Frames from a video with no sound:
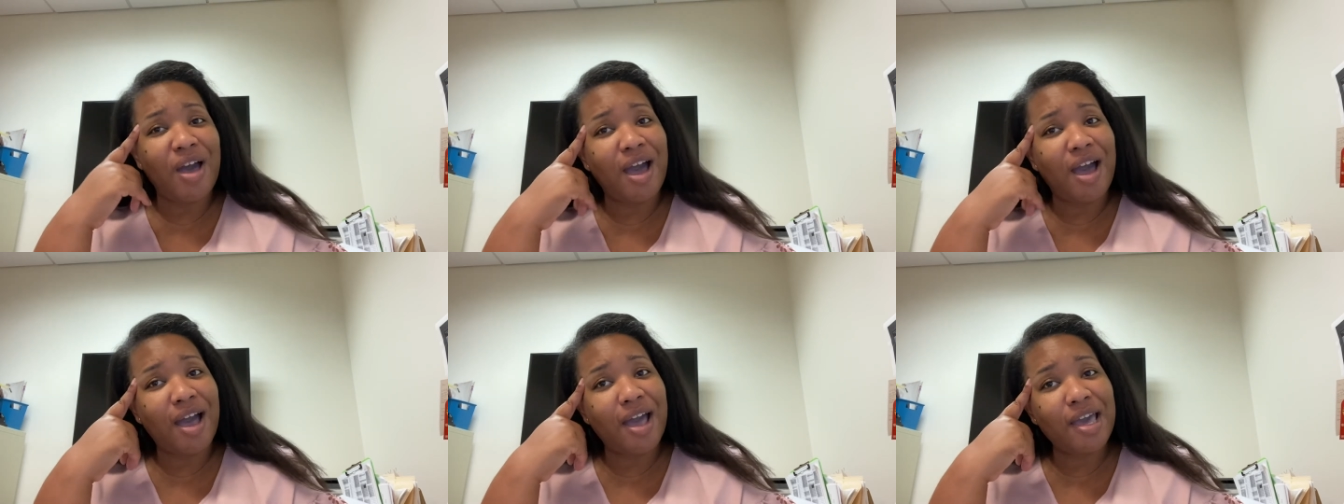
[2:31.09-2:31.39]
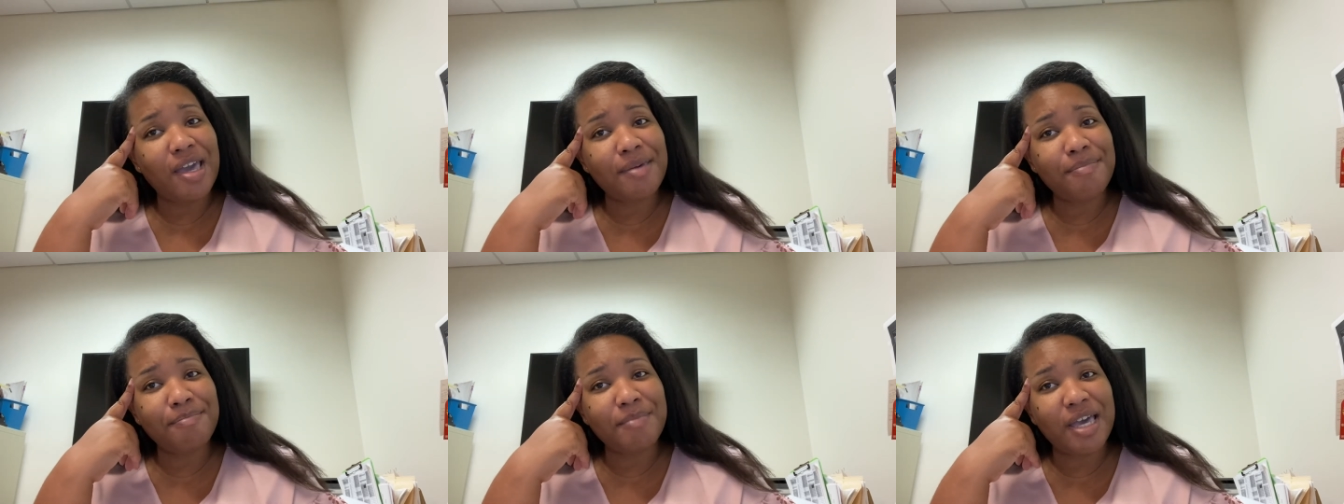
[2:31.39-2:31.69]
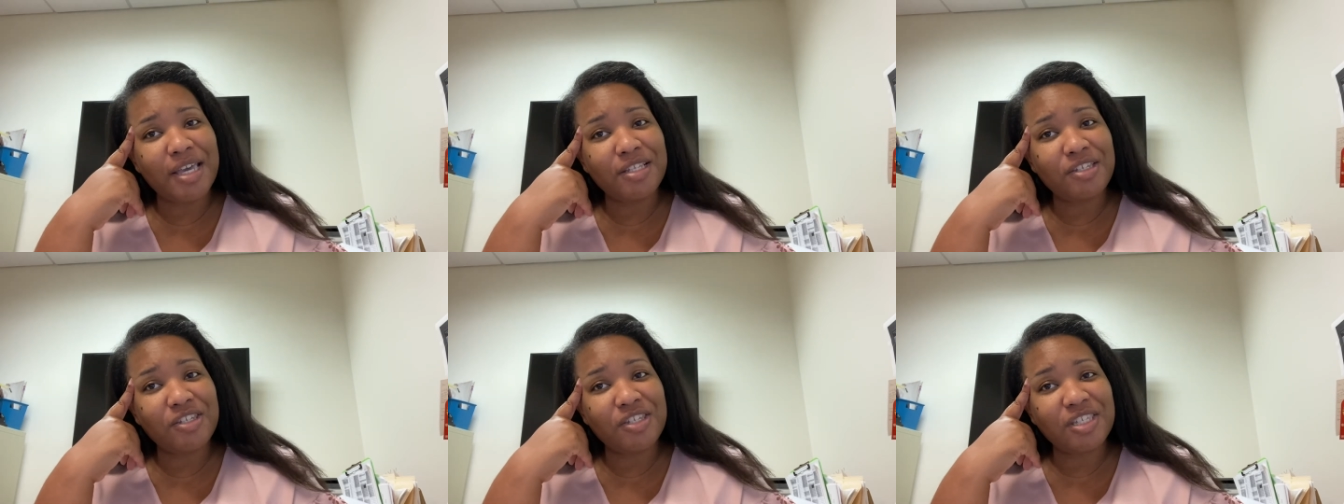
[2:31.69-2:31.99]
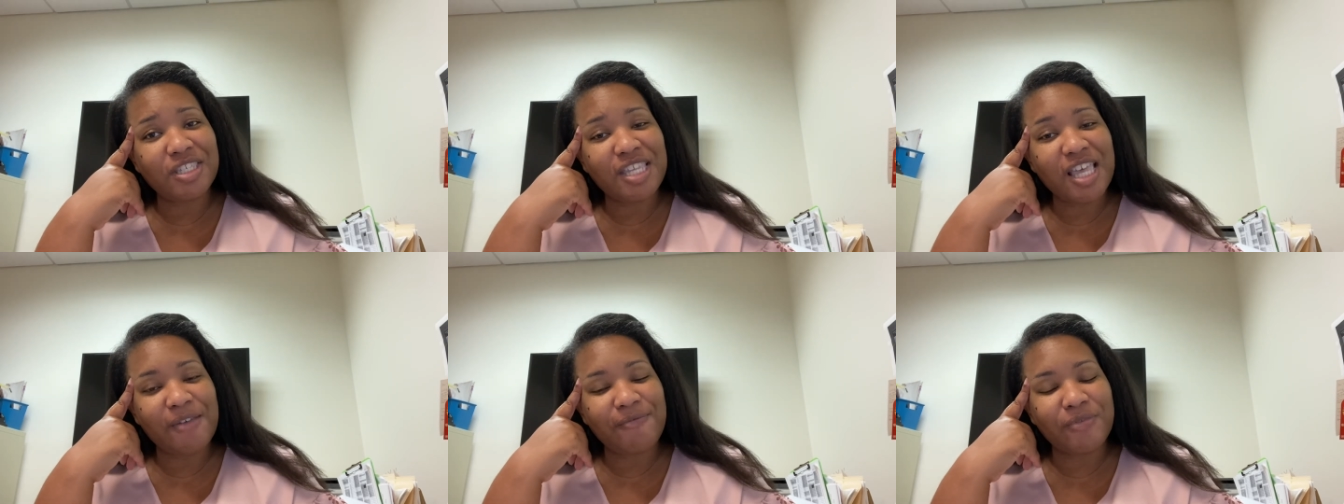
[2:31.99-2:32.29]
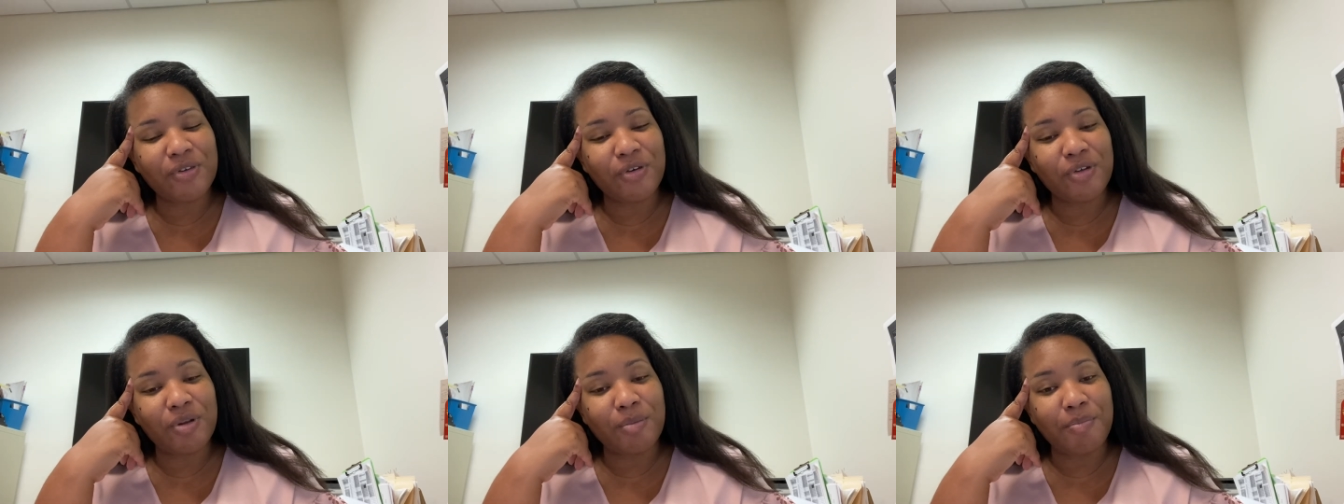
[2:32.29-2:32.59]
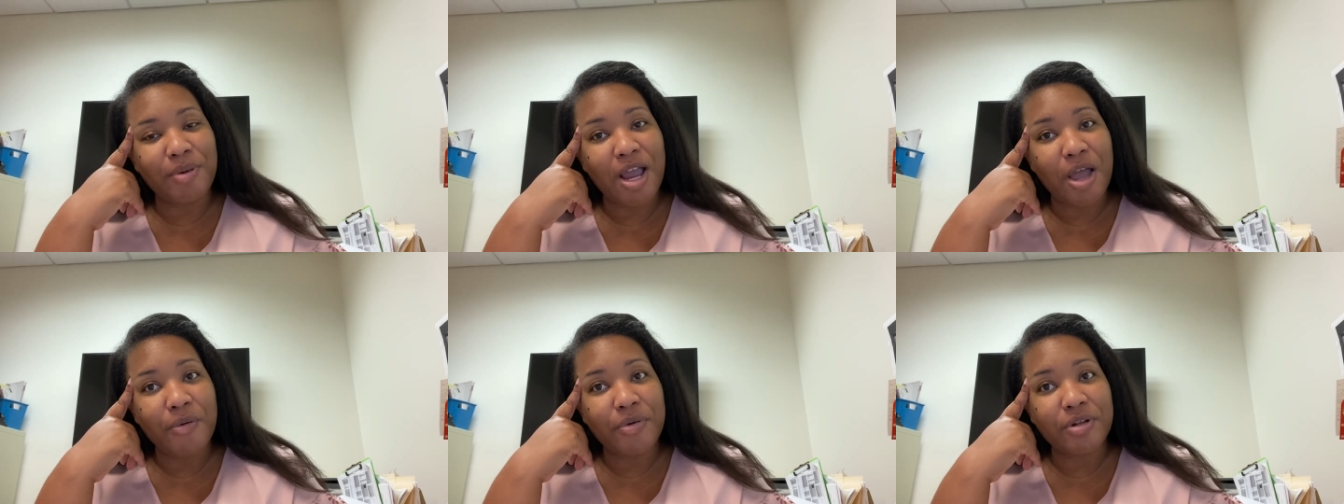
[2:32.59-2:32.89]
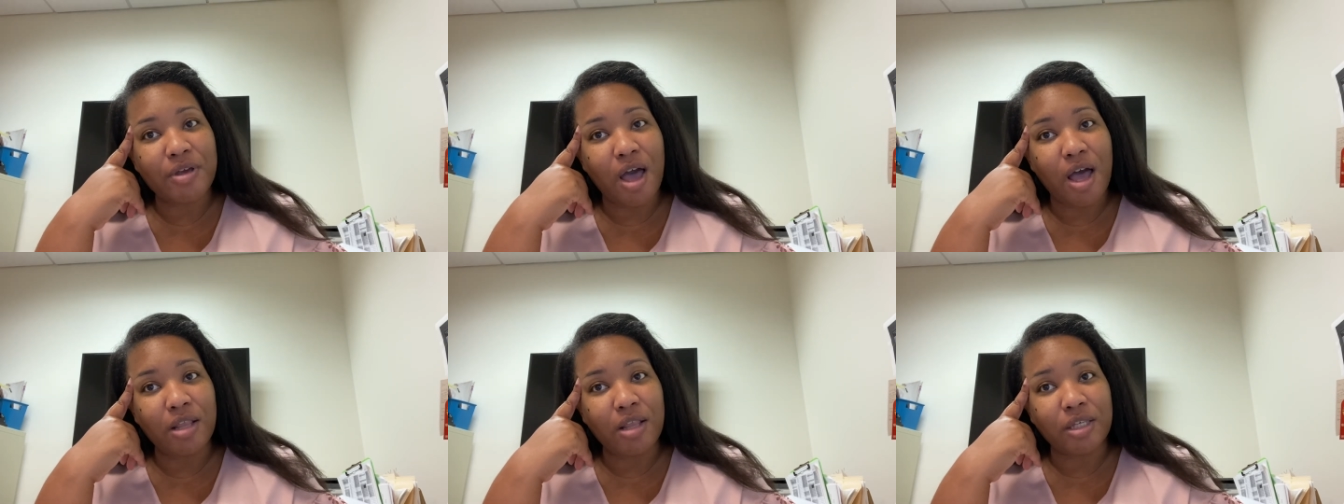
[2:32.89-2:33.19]
I might just have to go to Broward
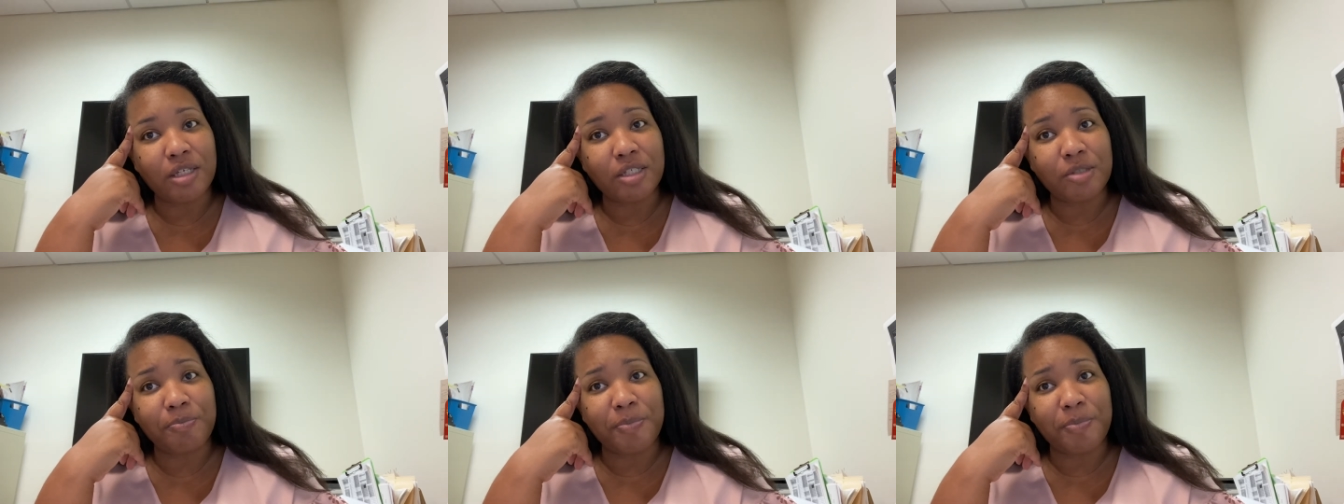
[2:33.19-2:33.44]
College